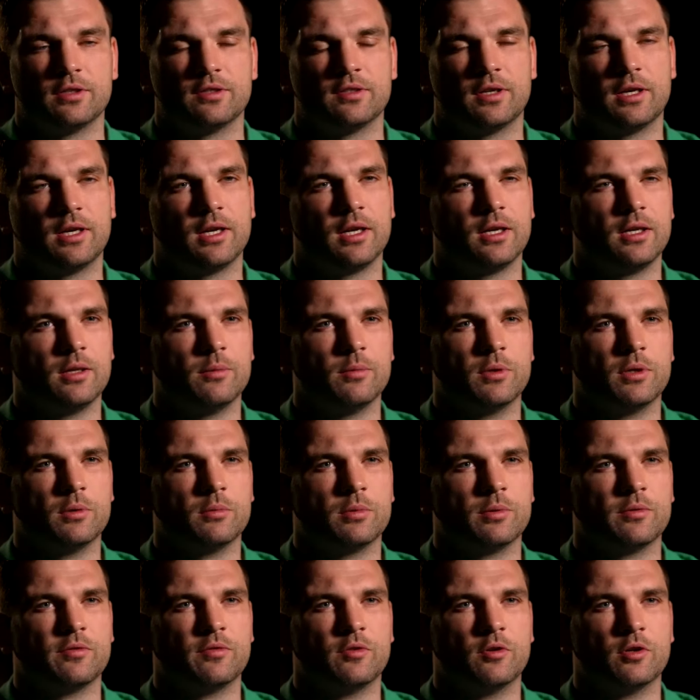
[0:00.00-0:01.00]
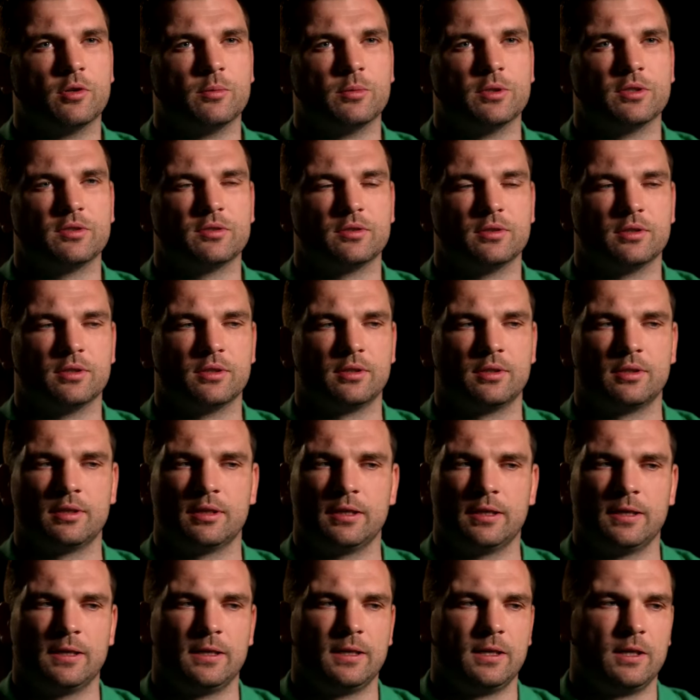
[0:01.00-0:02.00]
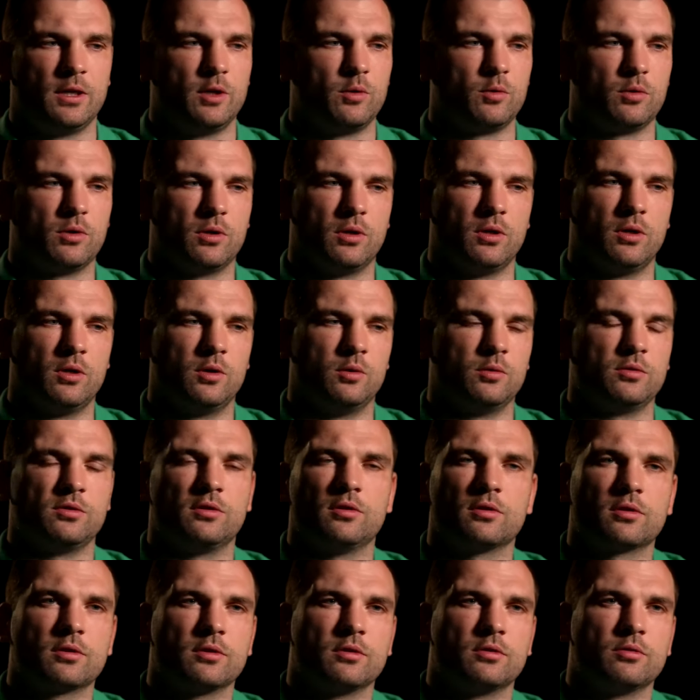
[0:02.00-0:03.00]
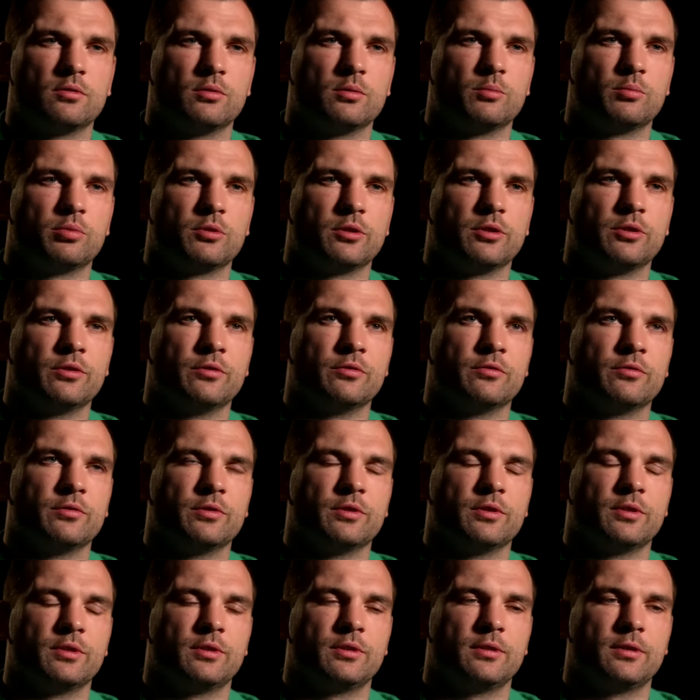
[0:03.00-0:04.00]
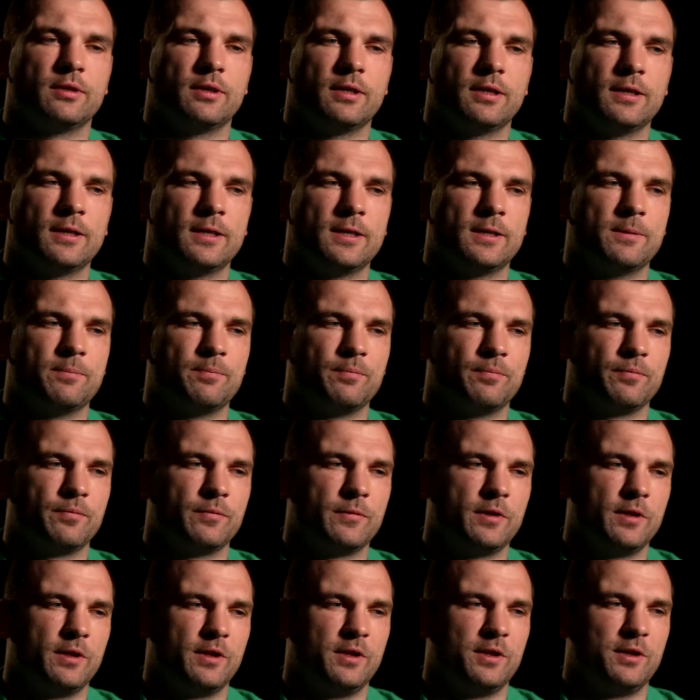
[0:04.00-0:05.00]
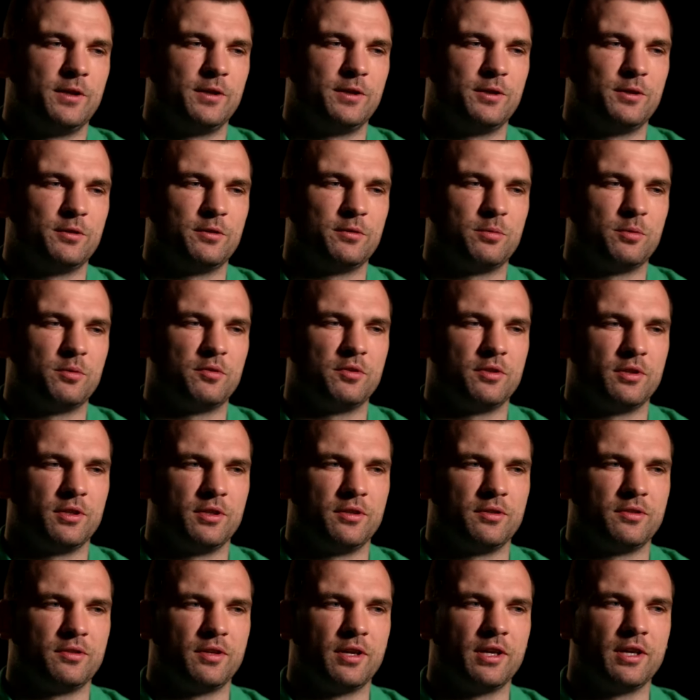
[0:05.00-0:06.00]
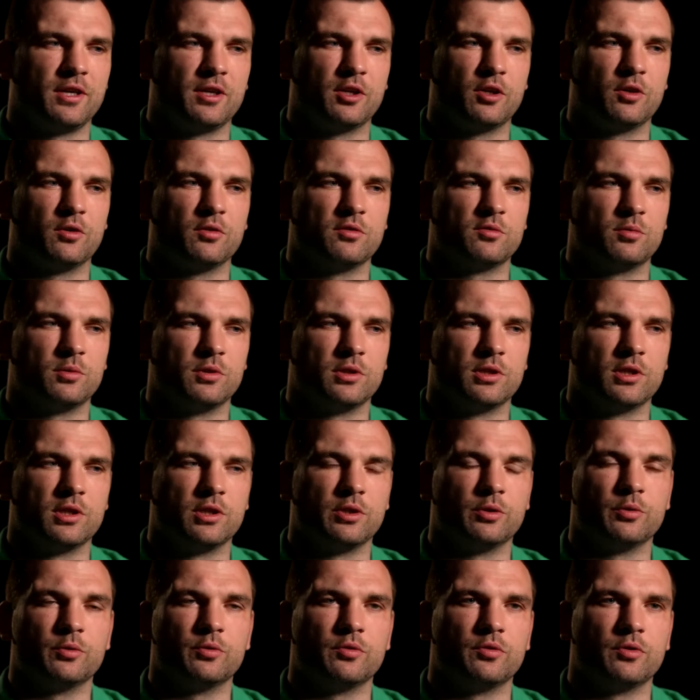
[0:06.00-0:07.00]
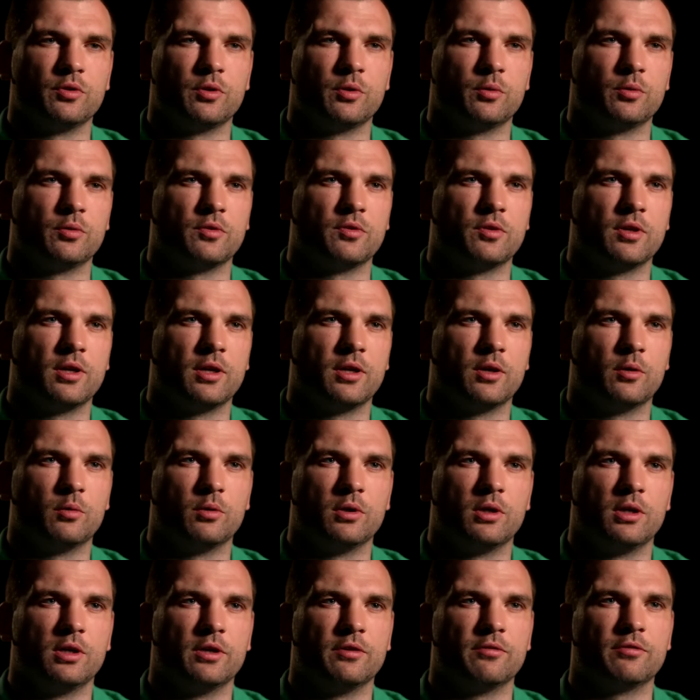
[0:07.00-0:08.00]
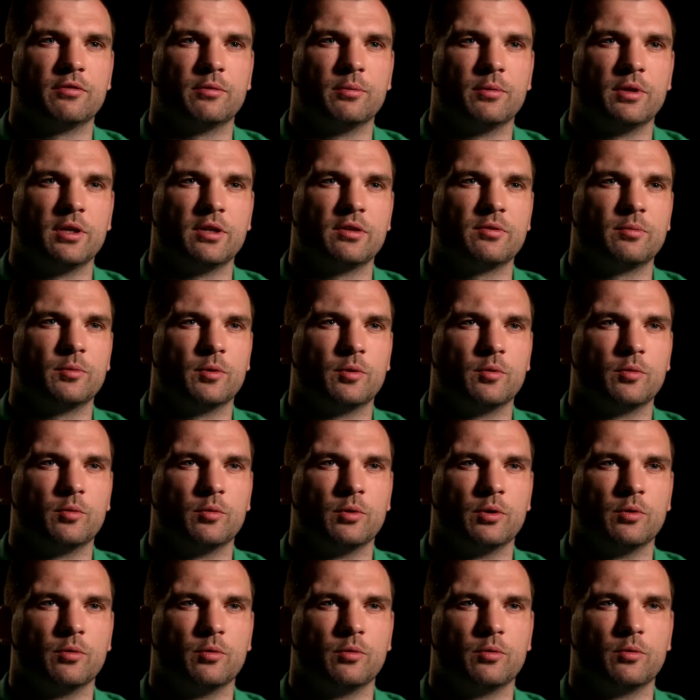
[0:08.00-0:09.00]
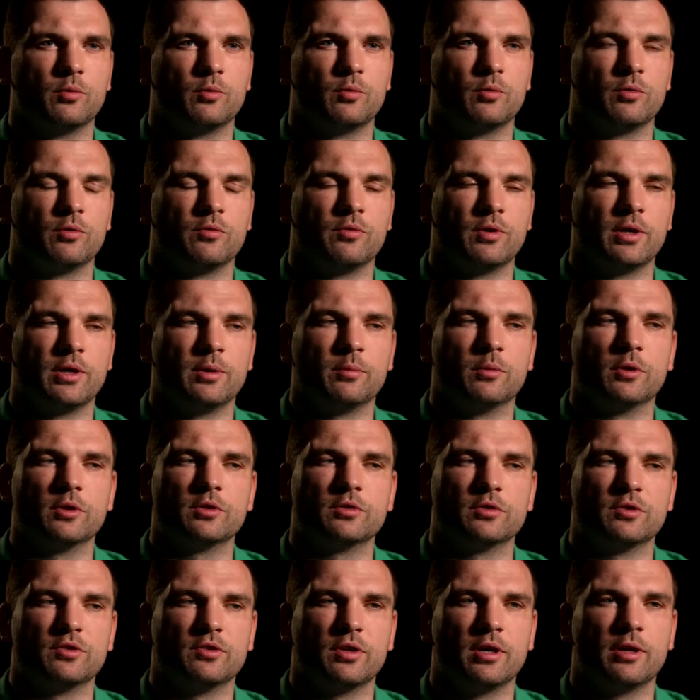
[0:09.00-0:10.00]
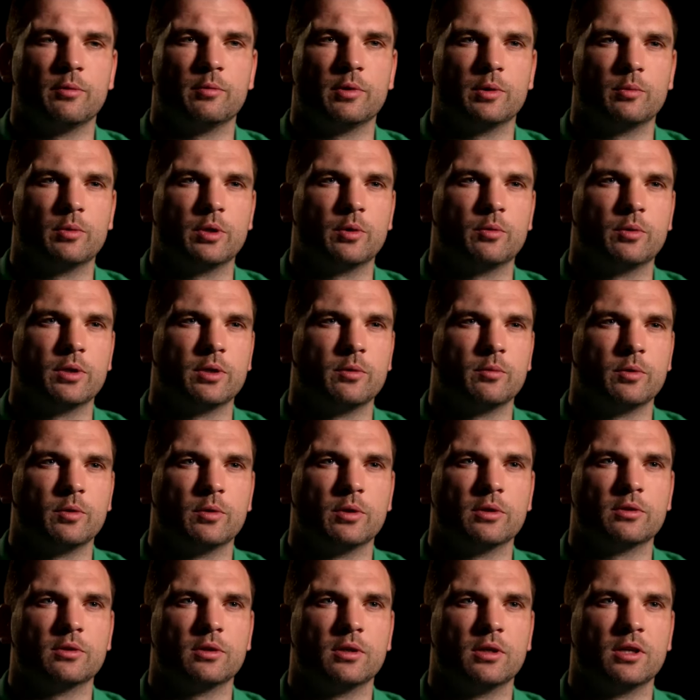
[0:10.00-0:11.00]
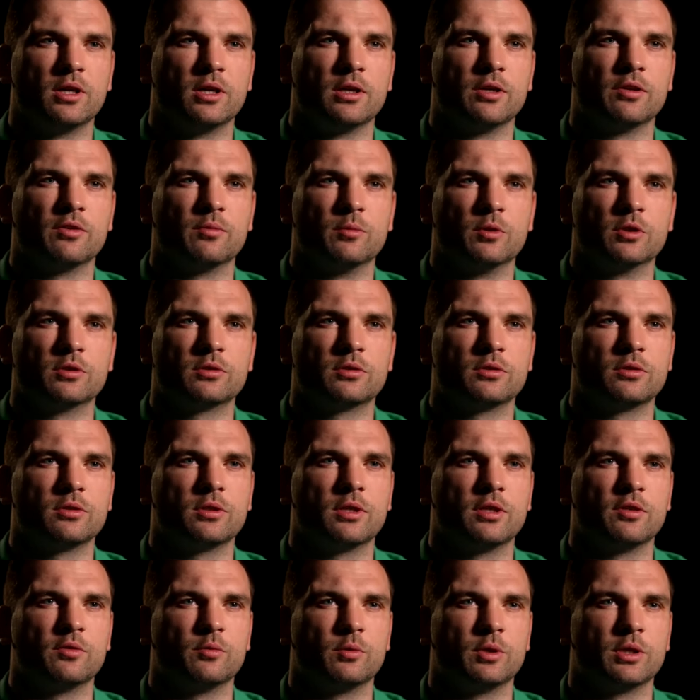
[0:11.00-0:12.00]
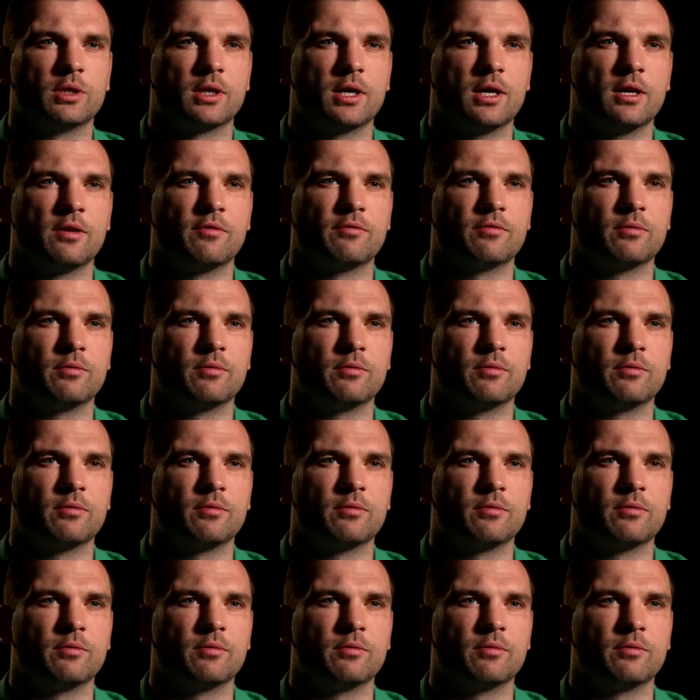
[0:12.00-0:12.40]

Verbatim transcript: is that 80 minute performance, and we're always looking to improve. And um, you know, I suppose the saying goes, when you lose, you always say, "I will learn from this," but we we're very much the same when we win. We want to learn as much as we can